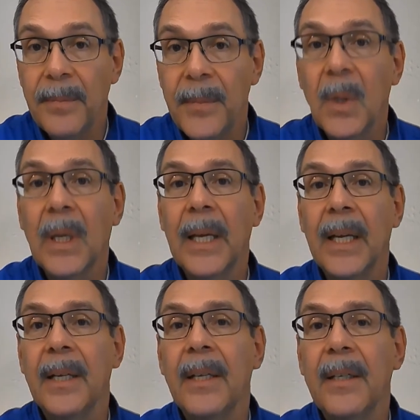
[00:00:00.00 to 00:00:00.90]

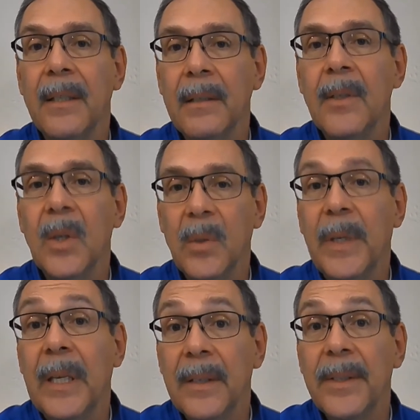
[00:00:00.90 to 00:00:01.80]
okay? Don't be
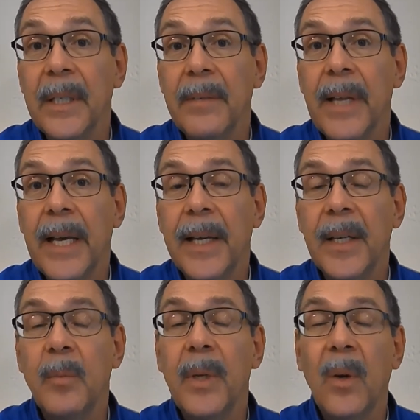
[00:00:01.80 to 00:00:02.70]
guilty of that
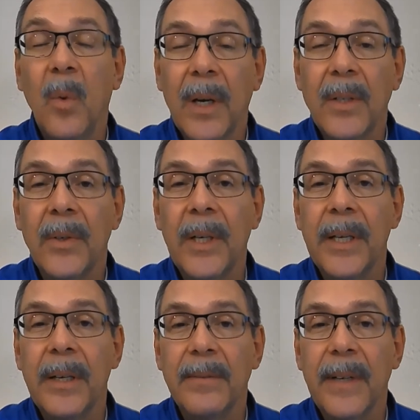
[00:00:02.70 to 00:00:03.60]
and be quick to
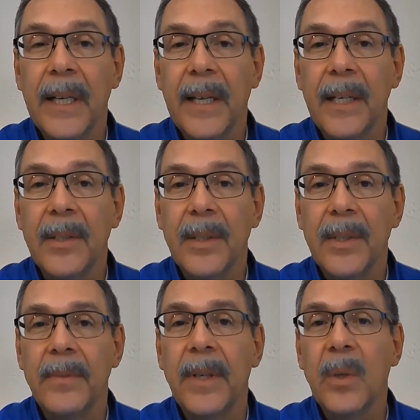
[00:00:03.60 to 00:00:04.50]
identify cases
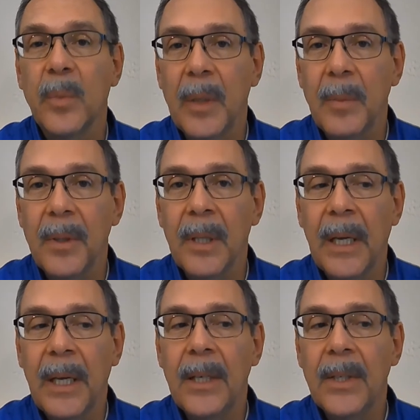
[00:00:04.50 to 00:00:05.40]
of other people
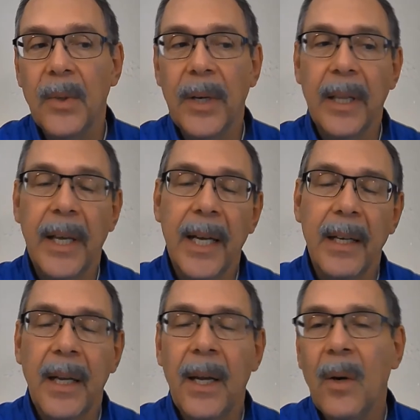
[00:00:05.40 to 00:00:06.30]
doing that.
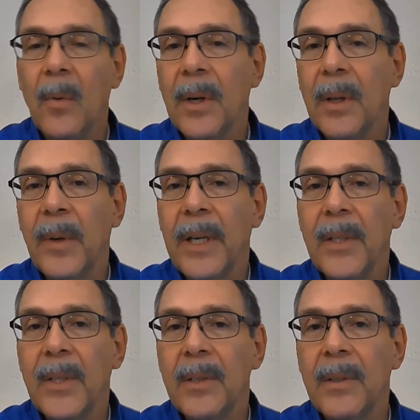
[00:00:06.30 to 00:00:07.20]
One of the
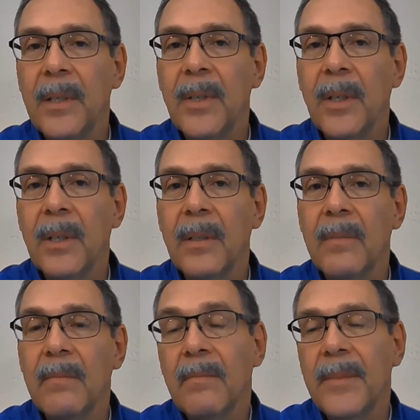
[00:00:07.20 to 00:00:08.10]
ways that you can
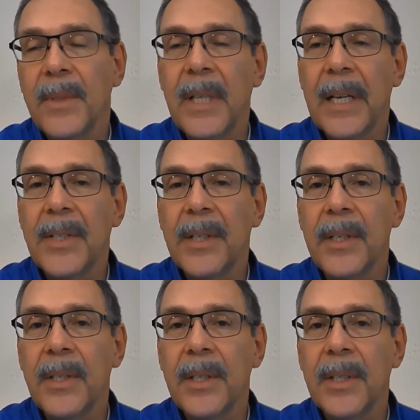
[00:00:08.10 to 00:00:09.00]
test
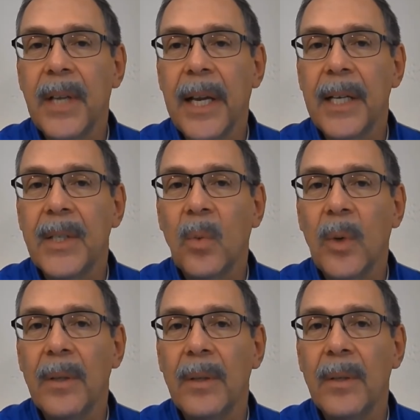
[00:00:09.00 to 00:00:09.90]
this is to ask
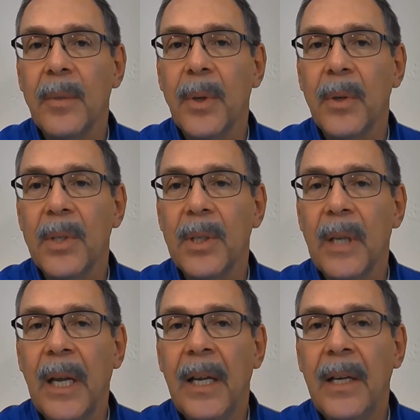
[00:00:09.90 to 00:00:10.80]
whether the
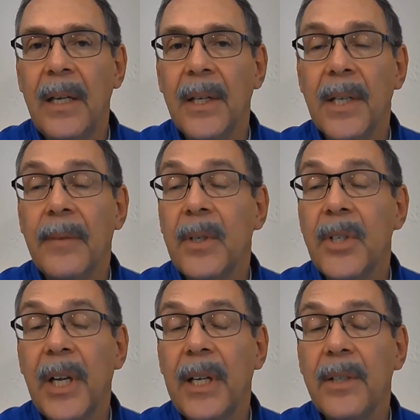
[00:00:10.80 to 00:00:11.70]
person has ever
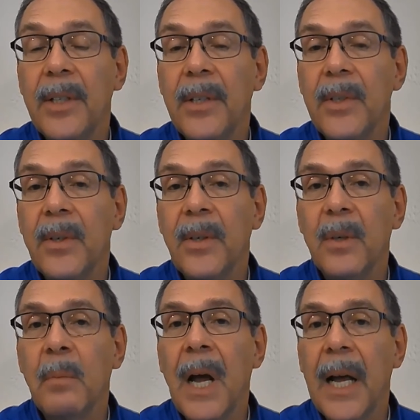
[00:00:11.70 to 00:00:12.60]
changed his or her
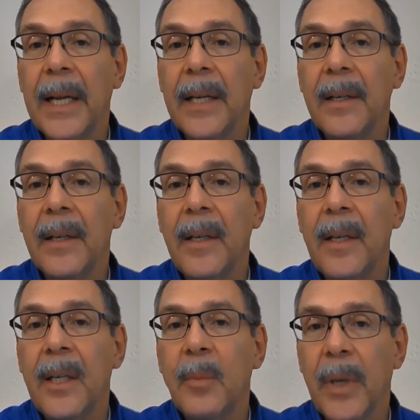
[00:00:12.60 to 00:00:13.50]
mind
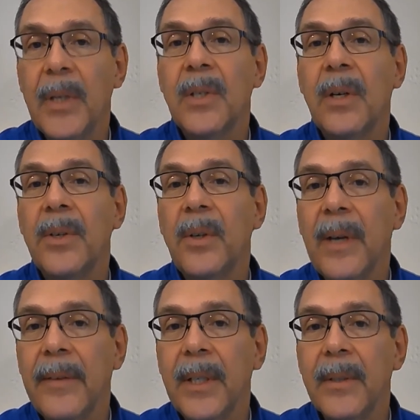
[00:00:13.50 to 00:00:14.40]
based on new
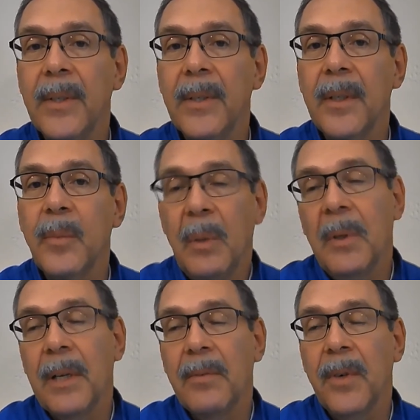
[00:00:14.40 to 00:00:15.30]
evidence. People
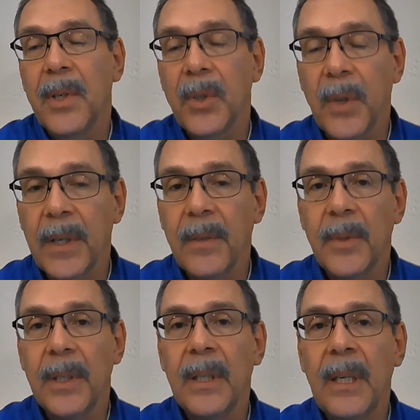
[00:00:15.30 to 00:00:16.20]
get frustrated
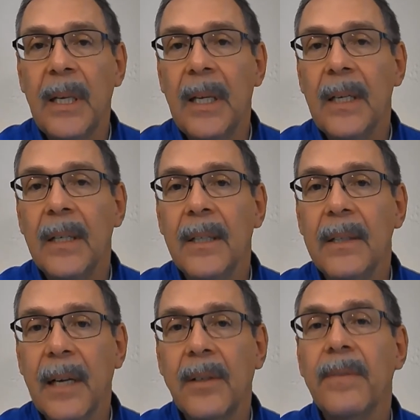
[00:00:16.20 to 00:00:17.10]
with
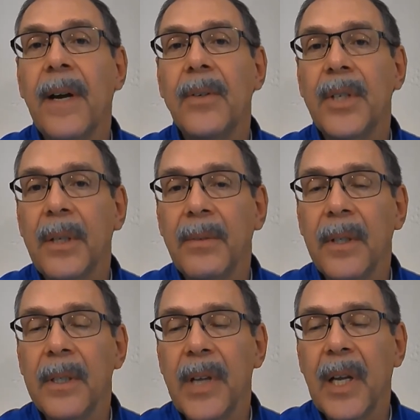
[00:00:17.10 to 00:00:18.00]
Dr. Fauci, for
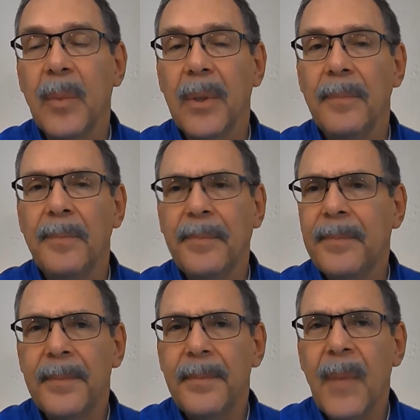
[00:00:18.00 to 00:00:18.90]
example,
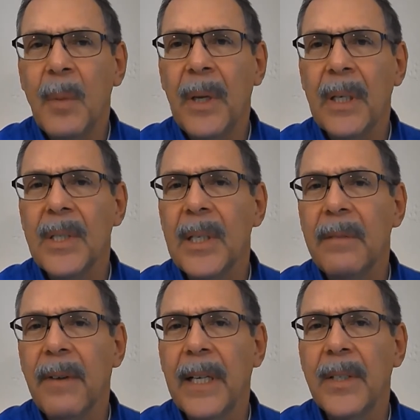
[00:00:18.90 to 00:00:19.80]
because the
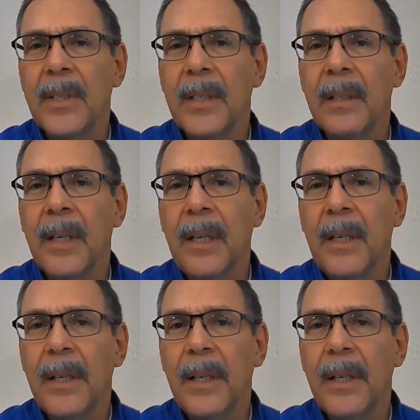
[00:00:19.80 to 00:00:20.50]
advice that he